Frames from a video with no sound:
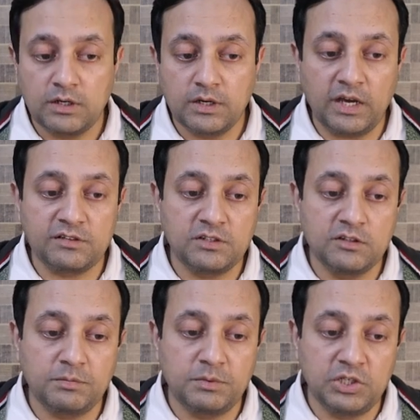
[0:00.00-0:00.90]
Next
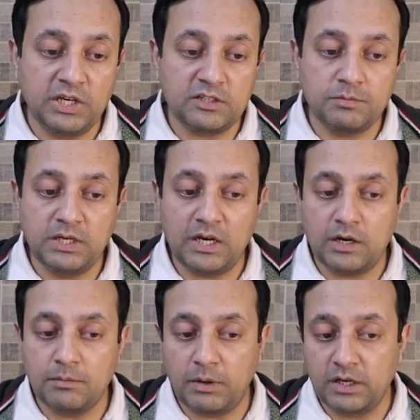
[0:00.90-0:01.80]
is PHP
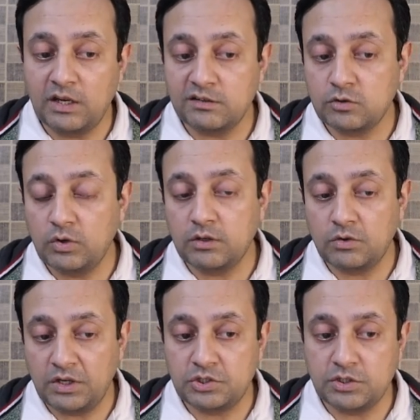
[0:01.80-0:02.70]
and MySQL
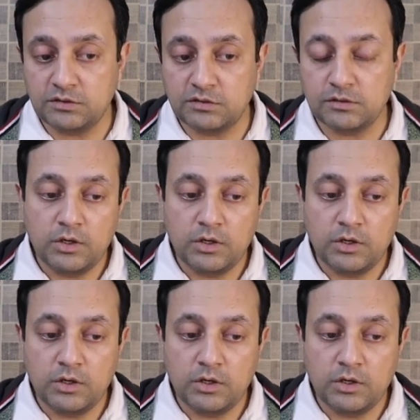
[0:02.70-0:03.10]
connections.